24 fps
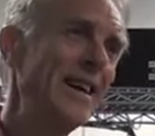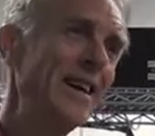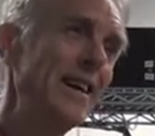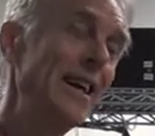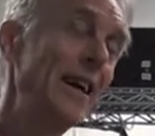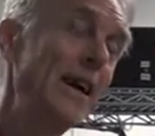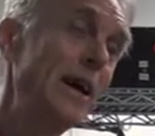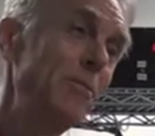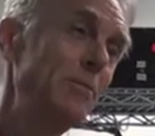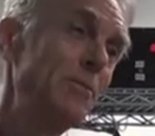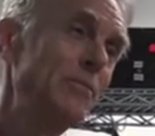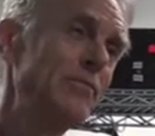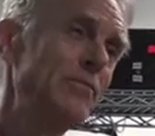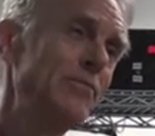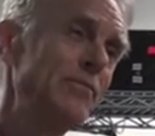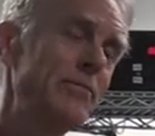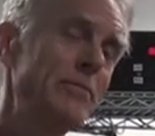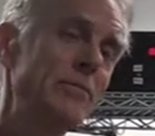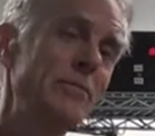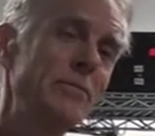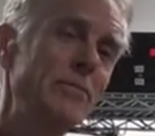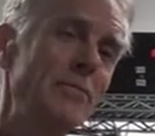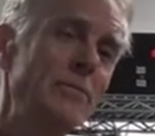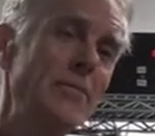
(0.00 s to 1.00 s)
Yeah.
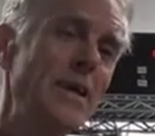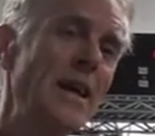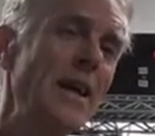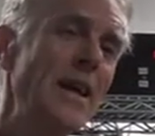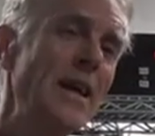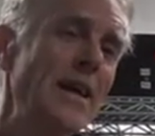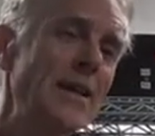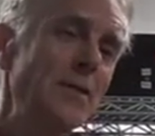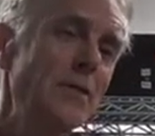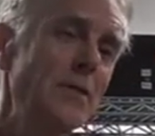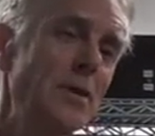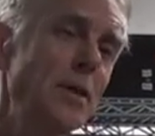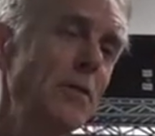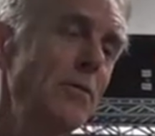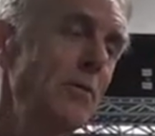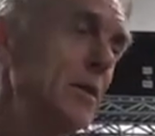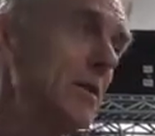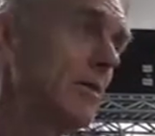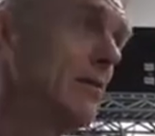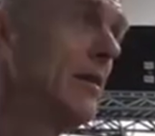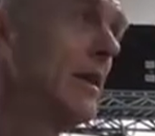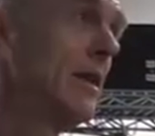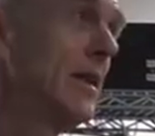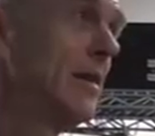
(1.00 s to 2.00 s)
So it
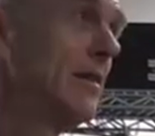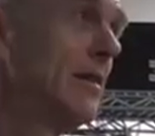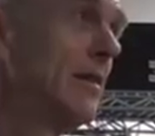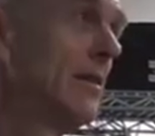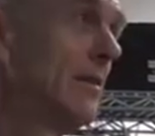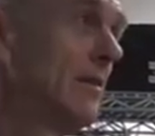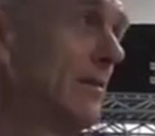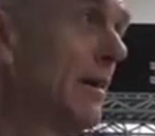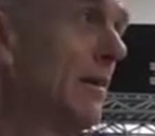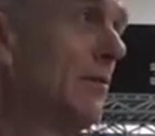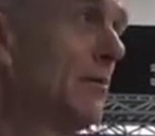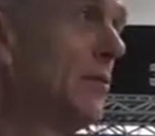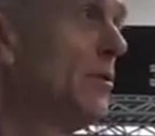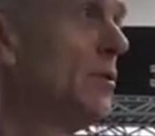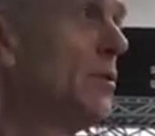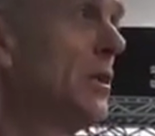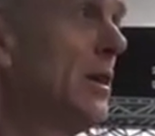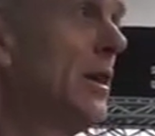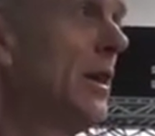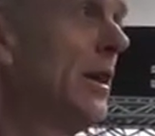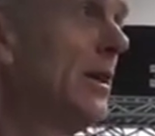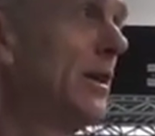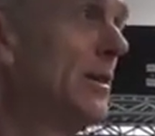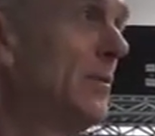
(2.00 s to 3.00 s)
was really
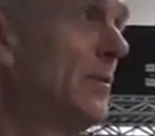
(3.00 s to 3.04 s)
revolutionary.